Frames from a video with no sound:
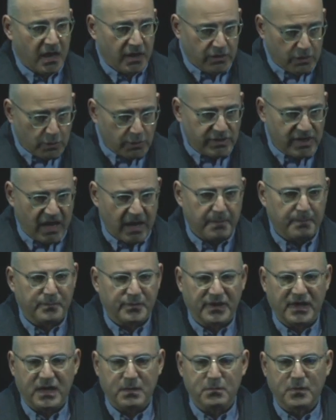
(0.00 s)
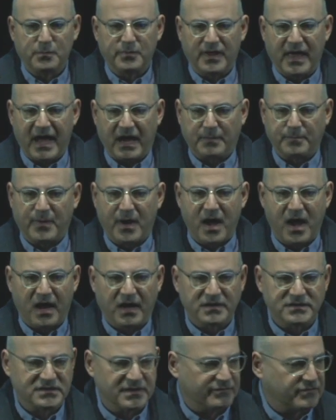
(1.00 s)
You can't blame a black
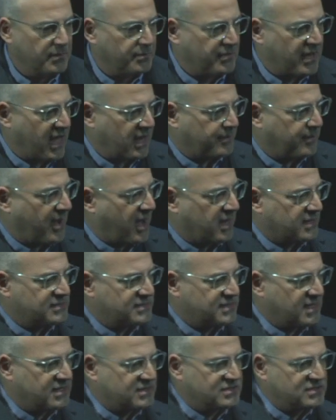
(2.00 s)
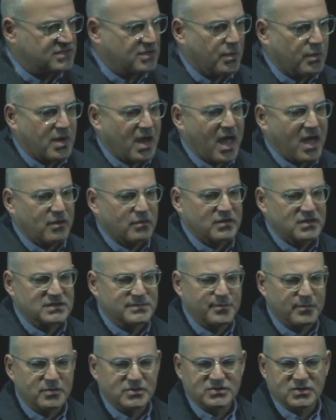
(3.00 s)
box if the black box says don't hire this
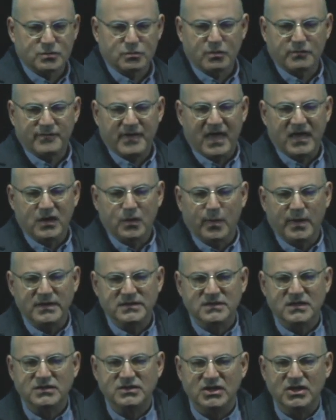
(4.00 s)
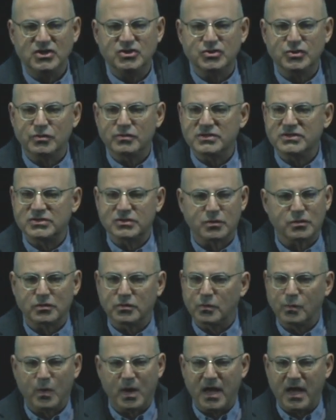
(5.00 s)
person or evaluates a teacher a
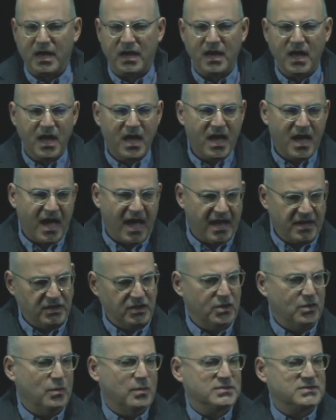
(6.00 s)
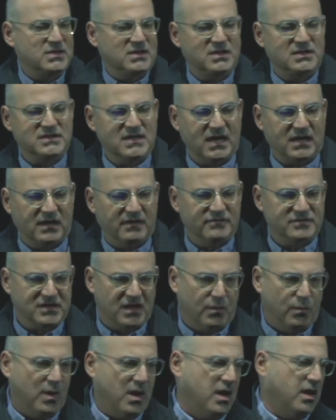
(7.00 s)
certain way, and you as an executive
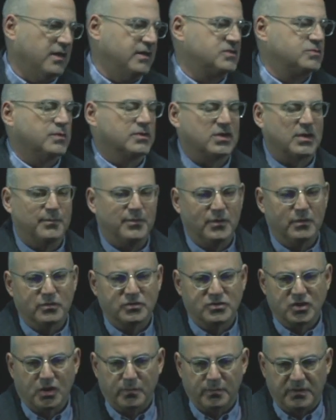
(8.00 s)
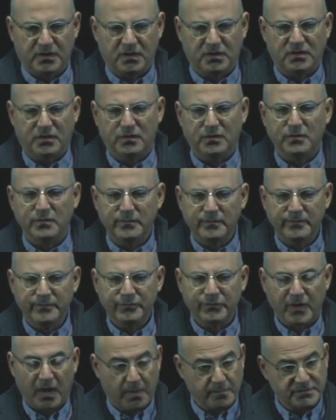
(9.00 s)
say, well, this is what the computer told me to do.
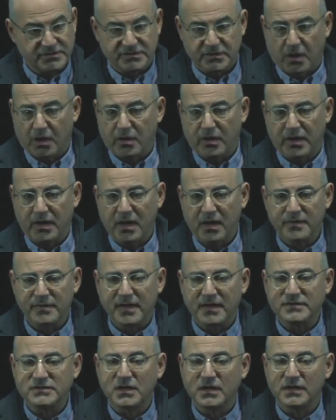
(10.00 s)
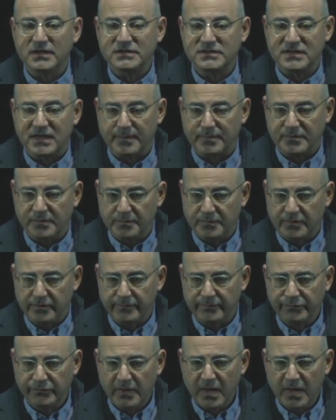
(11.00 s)
I'm sorry, that's unacceptable.